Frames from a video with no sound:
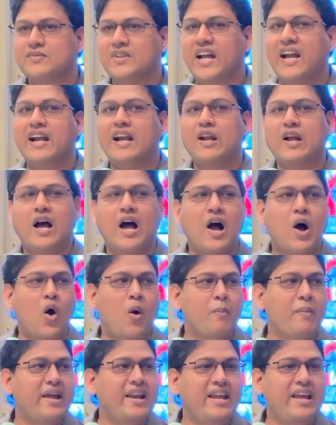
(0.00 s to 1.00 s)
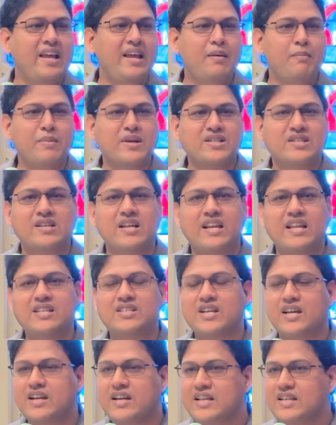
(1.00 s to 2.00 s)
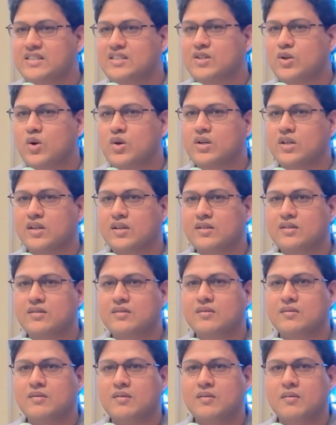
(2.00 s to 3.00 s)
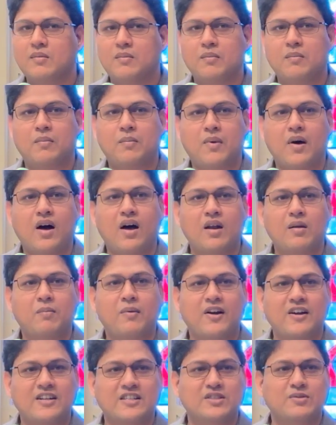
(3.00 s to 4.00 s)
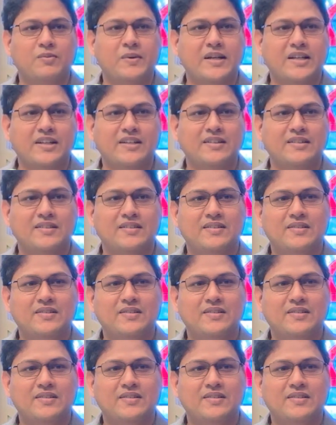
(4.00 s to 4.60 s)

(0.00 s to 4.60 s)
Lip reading: And how many missionary journeys total Paul participated?